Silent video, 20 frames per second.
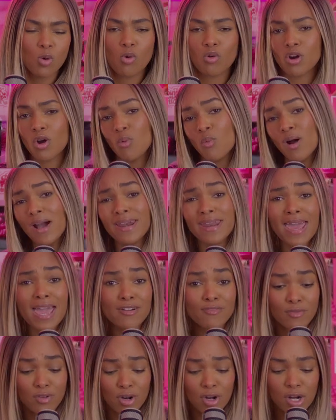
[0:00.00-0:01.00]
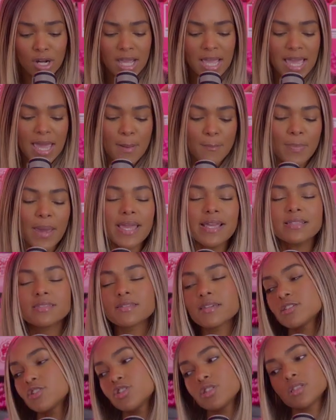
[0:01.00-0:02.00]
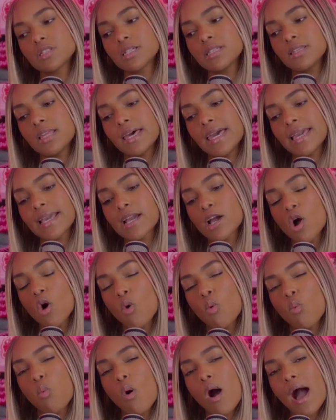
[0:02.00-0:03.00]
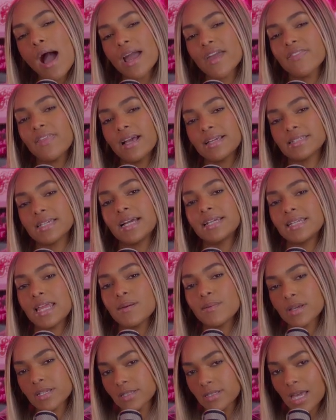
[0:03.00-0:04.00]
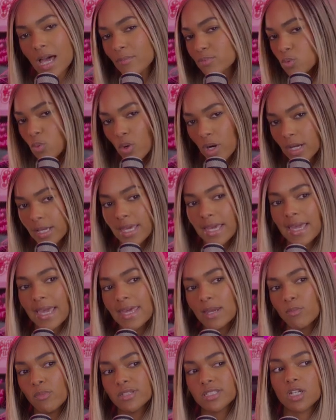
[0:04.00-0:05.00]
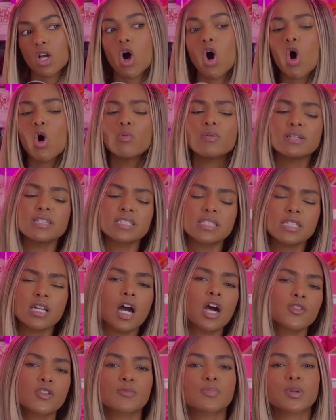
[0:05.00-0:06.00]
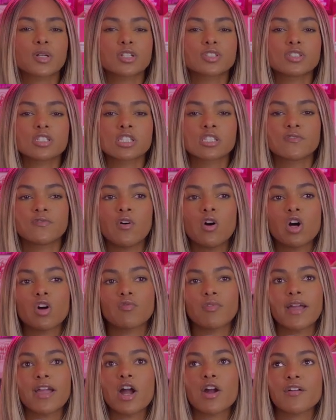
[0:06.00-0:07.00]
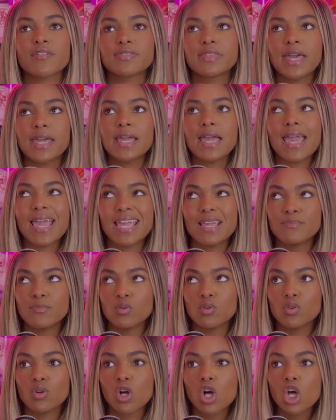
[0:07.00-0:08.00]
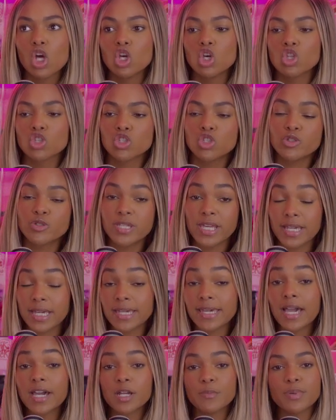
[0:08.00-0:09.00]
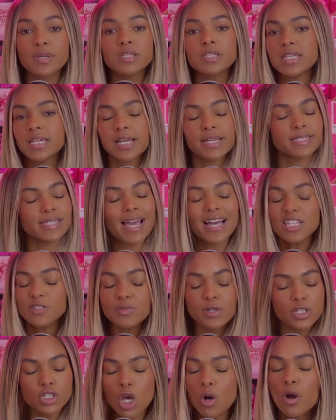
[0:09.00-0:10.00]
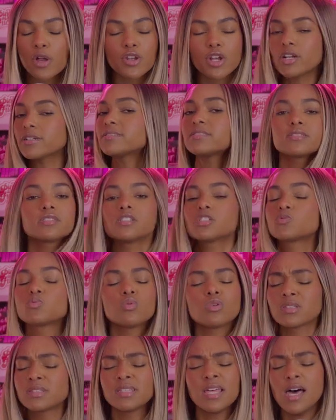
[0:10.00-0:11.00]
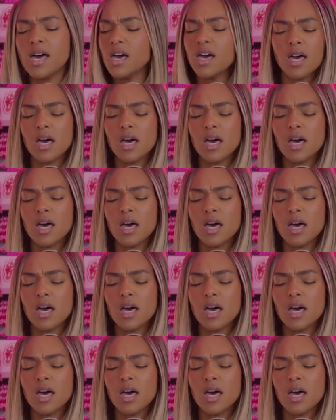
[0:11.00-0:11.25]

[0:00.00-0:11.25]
or whatever, pay attention to like why that dynamic stopped working. And was it always the other person's fault, right? Are they able to take accountability? Because as we know, a narcissist will never